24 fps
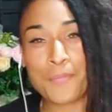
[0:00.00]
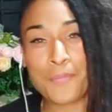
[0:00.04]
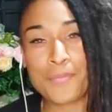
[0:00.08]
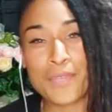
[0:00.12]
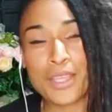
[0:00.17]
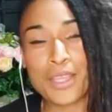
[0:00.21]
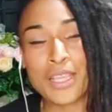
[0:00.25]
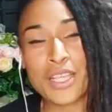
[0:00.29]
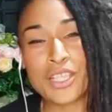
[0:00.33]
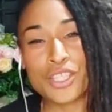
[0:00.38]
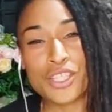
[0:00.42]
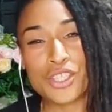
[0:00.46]

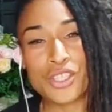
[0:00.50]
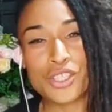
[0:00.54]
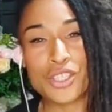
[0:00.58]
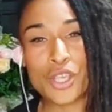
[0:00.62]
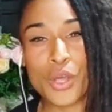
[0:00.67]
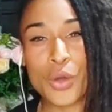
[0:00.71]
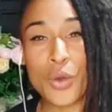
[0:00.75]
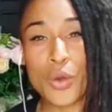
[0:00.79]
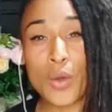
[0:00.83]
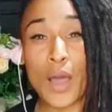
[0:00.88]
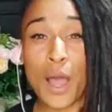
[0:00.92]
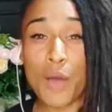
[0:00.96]

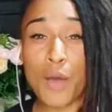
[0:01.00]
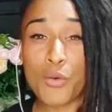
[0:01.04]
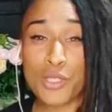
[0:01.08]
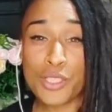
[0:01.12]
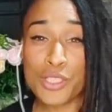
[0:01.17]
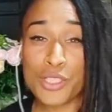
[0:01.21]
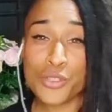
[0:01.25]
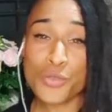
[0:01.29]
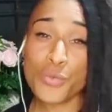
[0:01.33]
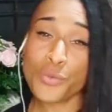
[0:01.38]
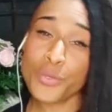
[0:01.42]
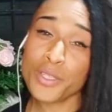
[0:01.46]
So I was
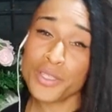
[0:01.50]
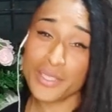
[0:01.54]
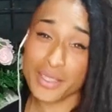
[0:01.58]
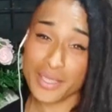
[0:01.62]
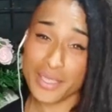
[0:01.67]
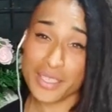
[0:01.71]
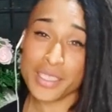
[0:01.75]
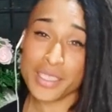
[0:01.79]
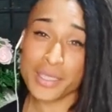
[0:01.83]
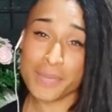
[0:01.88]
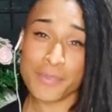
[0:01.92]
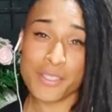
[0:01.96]
doing
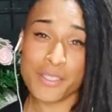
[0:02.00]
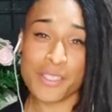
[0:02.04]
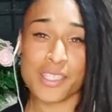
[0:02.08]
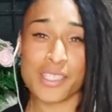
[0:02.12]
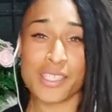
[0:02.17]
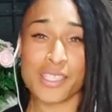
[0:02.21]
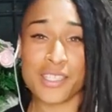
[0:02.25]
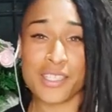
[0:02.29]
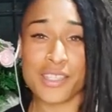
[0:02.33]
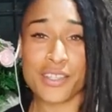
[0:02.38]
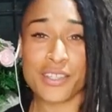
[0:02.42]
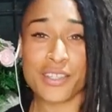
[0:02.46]
this
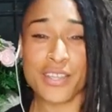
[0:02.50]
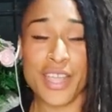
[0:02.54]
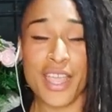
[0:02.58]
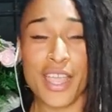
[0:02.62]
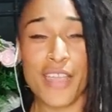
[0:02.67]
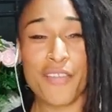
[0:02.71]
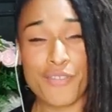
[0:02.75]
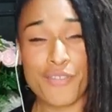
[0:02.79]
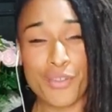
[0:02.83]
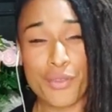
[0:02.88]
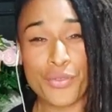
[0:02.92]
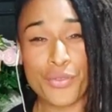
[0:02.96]
procedure
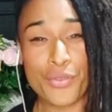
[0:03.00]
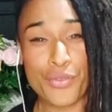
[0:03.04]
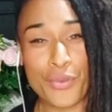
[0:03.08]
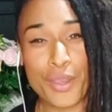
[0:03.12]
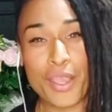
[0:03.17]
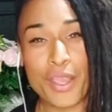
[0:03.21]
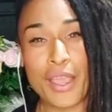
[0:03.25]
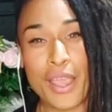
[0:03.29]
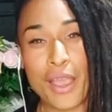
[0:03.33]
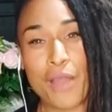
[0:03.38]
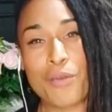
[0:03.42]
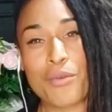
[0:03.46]
every
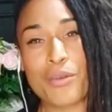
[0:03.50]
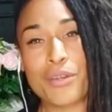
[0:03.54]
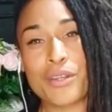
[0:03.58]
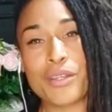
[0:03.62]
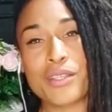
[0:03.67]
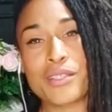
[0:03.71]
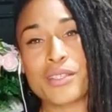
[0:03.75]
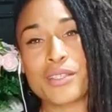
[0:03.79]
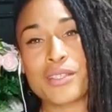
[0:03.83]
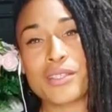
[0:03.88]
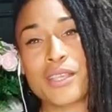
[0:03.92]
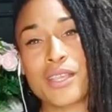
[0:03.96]
3
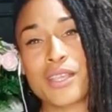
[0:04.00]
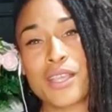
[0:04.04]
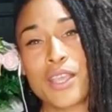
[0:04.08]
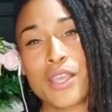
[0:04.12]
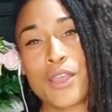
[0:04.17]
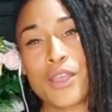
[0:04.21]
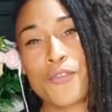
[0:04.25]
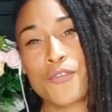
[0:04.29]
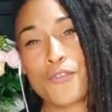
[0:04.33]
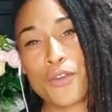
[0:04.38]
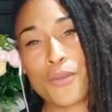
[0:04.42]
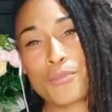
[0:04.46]
hours,
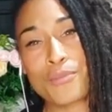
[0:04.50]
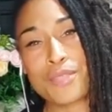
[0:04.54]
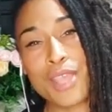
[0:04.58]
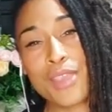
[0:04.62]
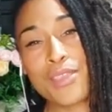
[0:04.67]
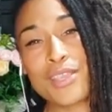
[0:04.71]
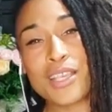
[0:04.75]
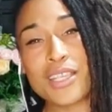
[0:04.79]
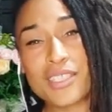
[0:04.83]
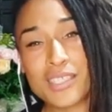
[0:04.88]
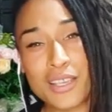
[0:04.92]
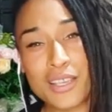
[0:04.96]
from
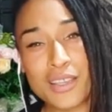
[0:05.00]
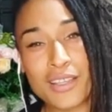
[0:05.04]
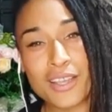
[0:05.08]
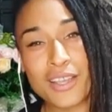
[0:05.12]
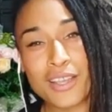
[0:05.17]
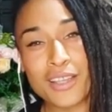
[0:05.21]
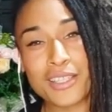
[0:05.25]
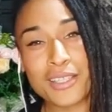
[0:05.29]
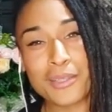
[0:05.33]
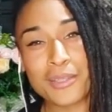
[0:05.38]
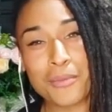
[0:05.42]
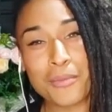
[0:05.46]
6
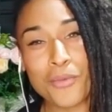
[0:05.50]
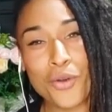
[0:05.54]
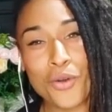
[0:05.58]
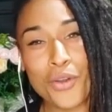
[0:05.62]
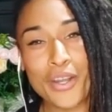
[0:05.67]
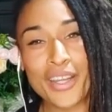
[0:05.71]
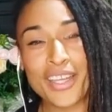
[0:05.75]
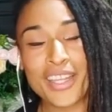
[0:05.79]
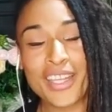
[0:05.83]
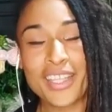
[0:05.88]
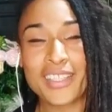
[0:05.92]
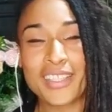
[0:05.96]
o'clock in the
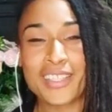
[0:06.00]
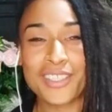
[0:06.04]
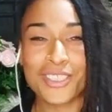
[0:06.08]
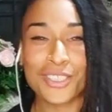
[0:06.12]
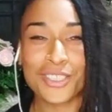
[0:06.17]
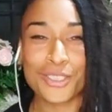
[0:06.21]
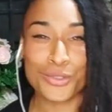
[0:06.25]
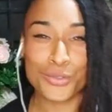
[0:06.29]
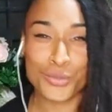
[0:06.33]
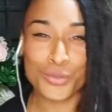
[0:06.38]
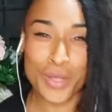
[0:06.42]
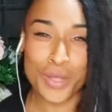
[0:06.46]
morning to
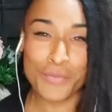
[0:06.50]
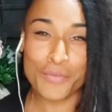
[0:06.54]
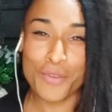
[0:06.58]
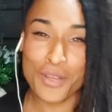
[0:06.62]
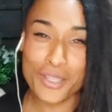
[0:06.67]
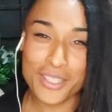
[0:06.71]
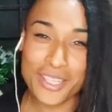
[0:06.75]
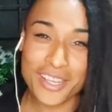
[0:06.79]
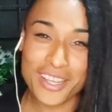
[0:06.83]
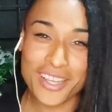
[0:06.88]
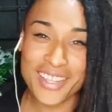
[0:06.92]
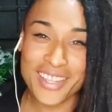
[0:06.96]
12
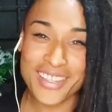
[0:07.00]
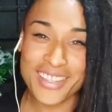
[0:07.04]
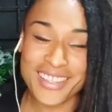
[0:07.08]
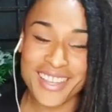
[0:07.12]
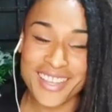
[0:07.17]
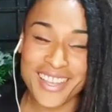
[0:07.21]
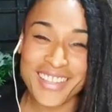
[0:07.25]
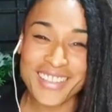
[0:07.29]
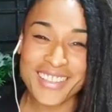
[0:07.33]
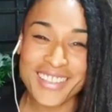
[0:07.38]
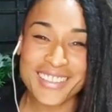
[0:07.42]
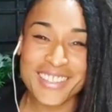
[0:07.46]
o'clock at
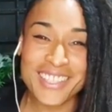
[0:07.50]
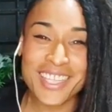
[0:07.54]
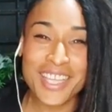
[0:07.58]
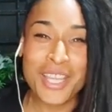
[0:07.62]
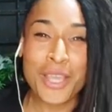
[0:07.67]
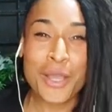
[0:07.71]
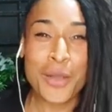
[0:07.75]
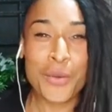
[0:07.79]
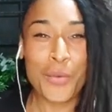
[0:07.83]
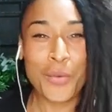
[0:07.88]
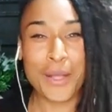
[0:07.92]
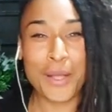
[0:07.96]
night,
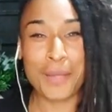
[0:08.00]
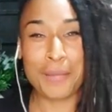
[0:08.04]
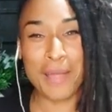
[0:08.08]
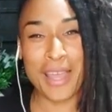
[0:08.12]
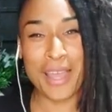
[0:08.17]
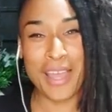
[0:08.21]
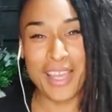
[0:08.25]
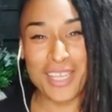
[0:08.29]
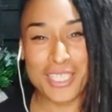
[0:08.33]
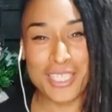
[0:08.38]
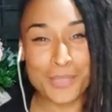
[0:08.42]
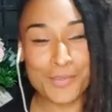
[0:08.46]
while my
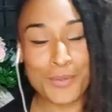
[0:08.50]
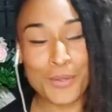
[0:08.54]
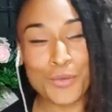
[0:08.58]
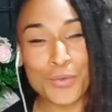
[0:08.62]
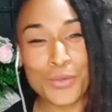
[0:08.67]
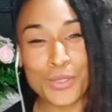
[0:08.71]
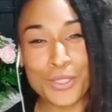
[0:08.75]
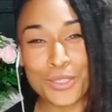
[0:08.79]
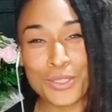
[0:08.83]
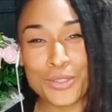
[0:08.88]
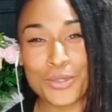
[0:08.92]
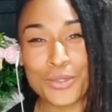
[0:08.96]
husband
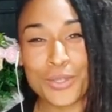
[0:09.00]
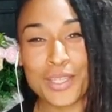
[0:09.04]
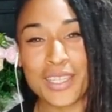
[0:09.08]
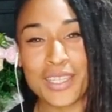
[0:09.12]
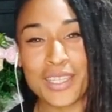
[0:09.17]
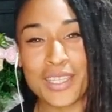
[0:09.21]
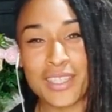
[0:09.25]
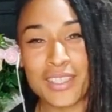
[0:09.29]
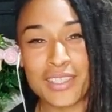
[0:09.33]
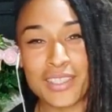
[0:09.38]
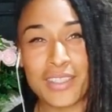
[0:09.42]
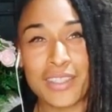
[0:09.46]
will do it
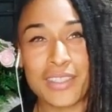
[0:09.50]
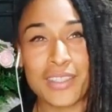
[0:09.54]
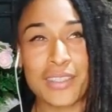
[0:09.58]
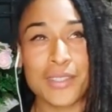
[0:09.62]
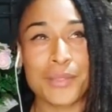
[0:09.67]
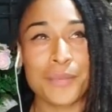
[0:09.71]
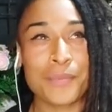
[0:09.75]
in the